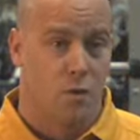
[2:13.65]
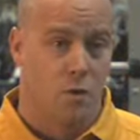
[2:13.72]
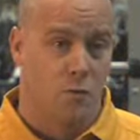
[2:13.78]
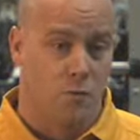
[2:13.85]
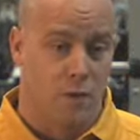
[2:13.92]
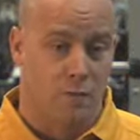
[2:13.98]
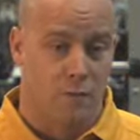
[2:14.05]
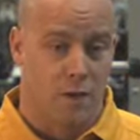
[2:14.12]
or
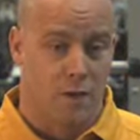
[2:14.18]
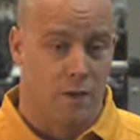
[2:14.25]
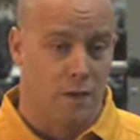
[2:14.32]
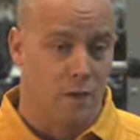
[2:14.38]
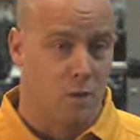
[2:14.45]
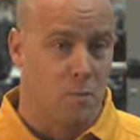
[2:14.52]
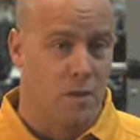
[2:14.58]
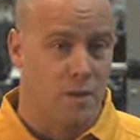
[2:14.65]
if they've done a
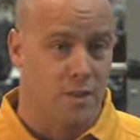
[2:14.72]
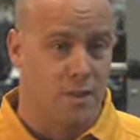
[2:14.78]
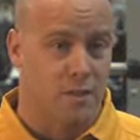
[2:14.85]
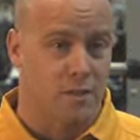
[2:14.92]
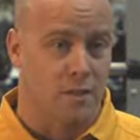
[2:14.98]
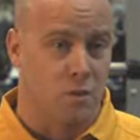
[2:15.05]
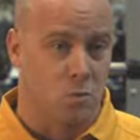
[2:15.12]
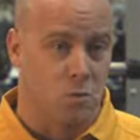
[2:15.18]
little bit of
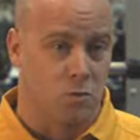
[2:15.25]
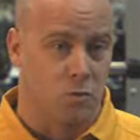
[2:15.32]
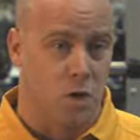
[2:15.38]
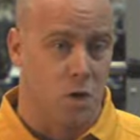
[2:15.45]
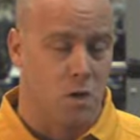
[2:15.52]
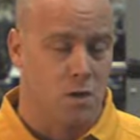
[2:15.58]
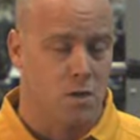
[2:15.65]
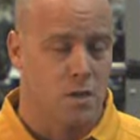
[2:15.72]
this and it was
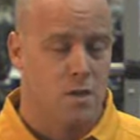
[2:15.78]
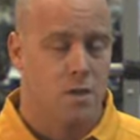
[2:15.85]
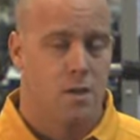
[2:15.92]
wrong.